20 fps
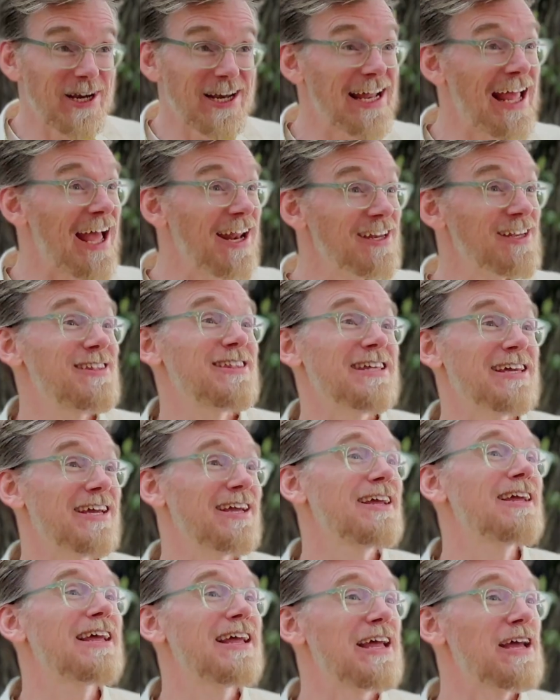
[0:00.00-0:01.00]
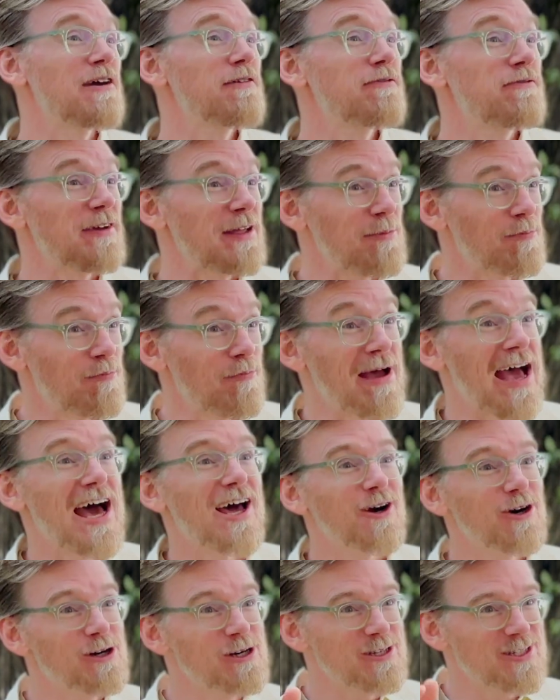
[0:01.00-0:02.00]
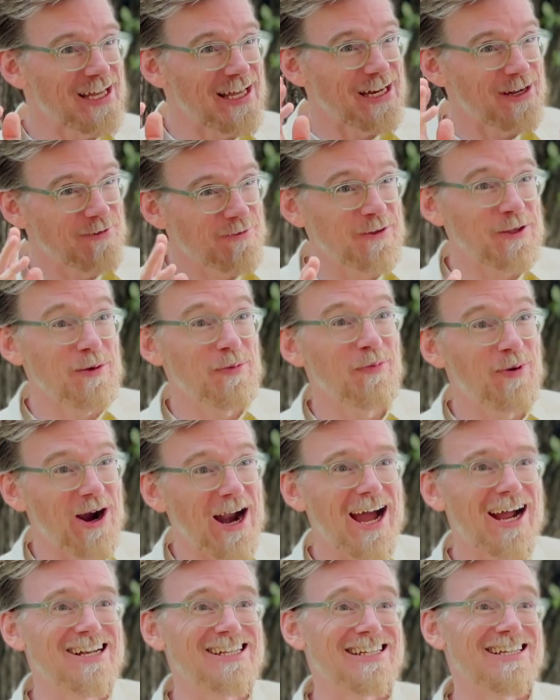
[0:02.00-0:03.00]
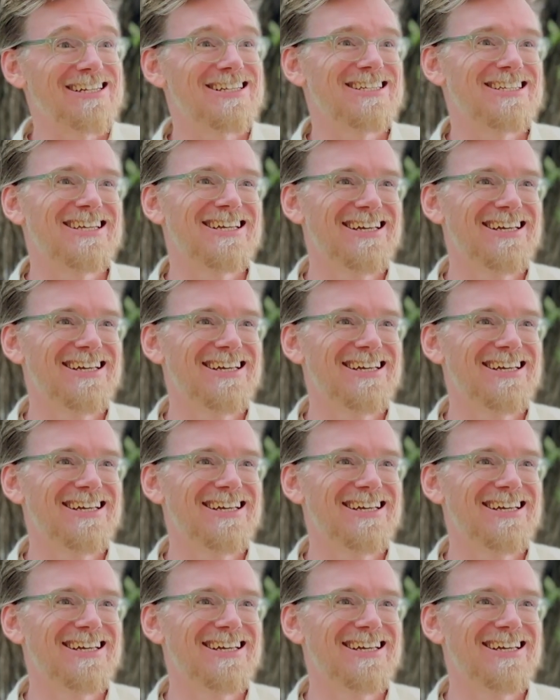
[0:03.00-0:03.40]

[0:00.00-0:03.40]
at anything if it matters and if you practice.